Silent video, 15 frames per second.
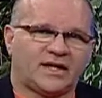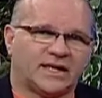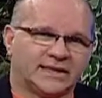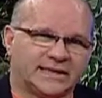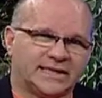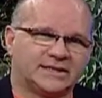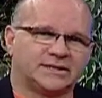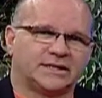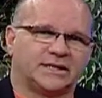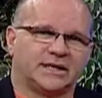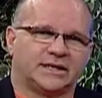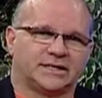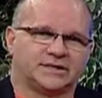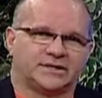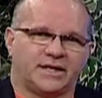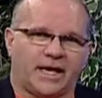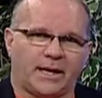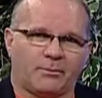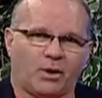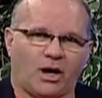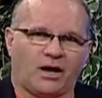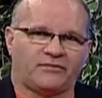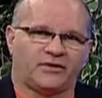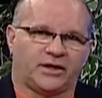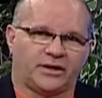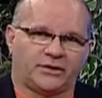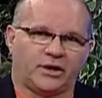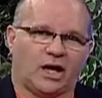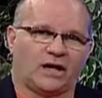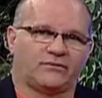He needs to get his name off
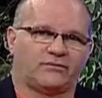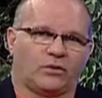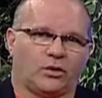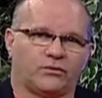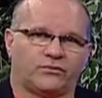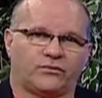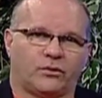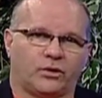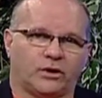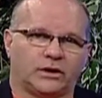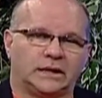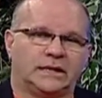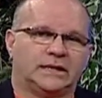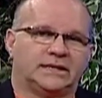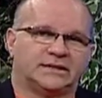and not vote for it.